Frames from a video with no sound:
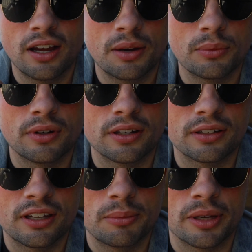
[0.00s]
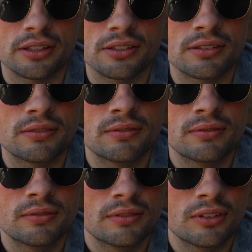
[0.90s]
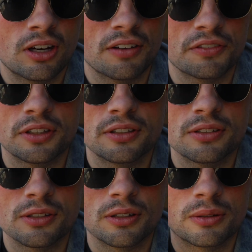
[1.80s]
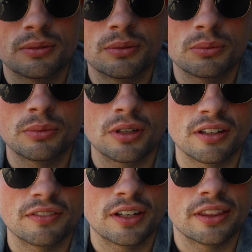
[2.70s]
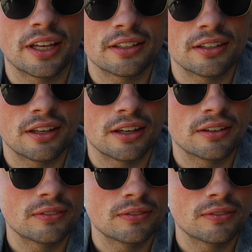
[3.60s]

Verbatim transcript: I want Chemex coffee so we're gonna find that today.